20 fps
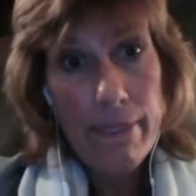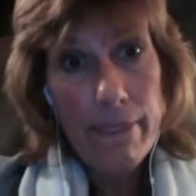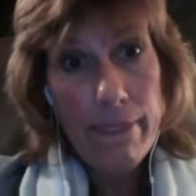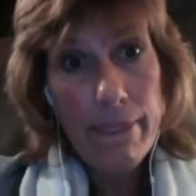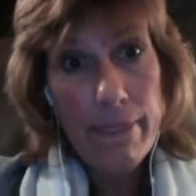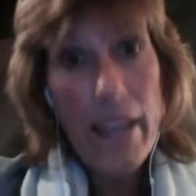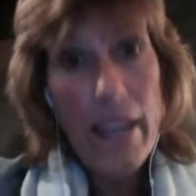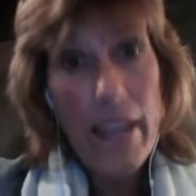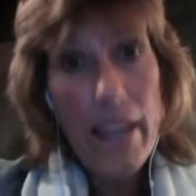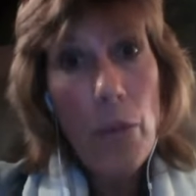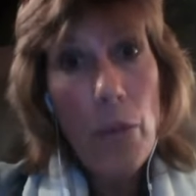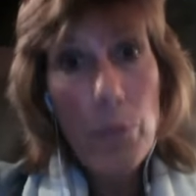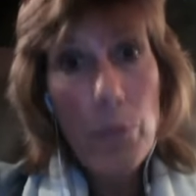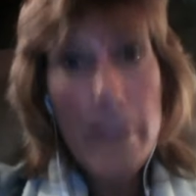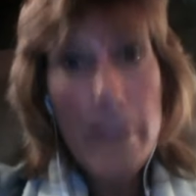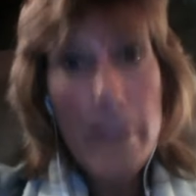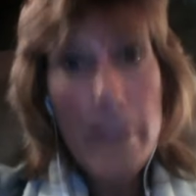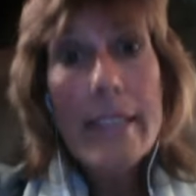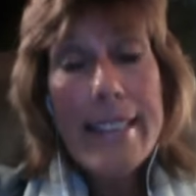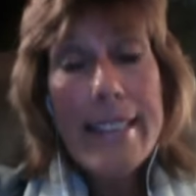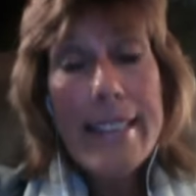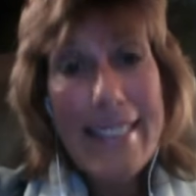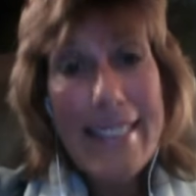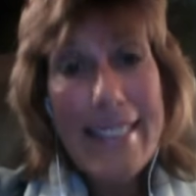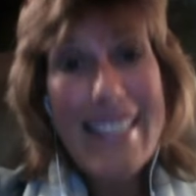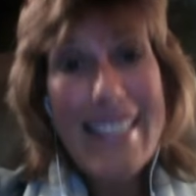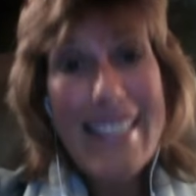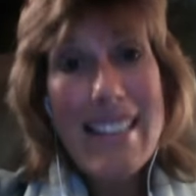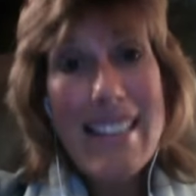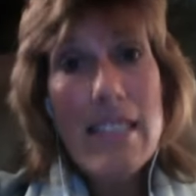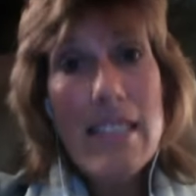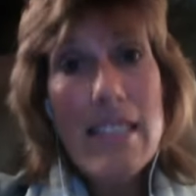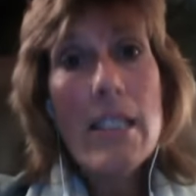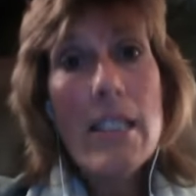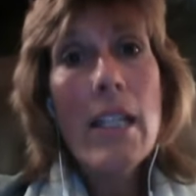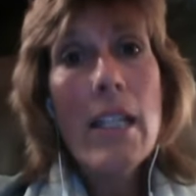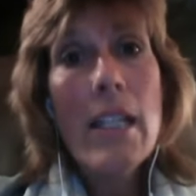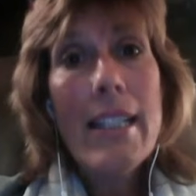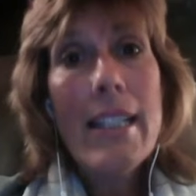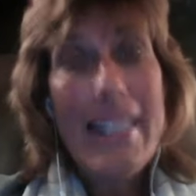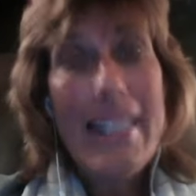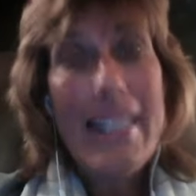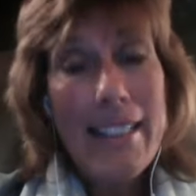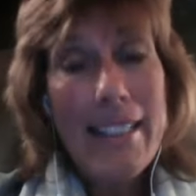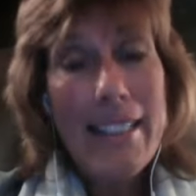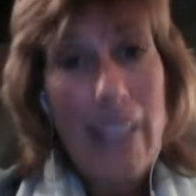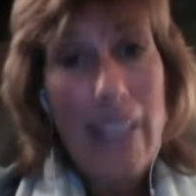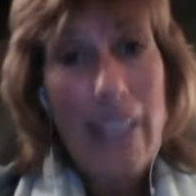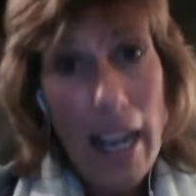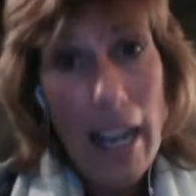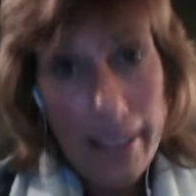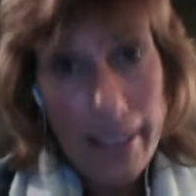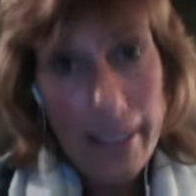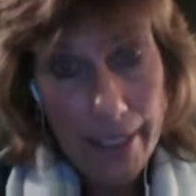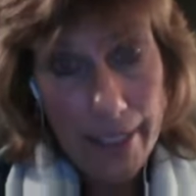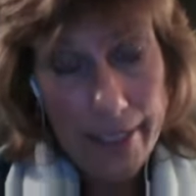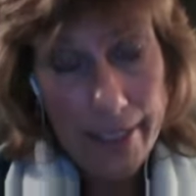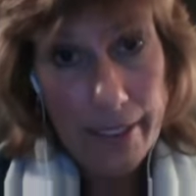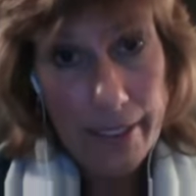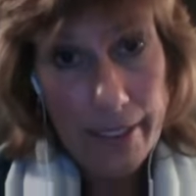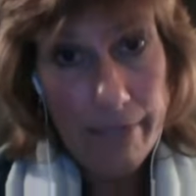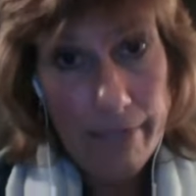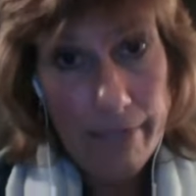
That really is getting highlighted.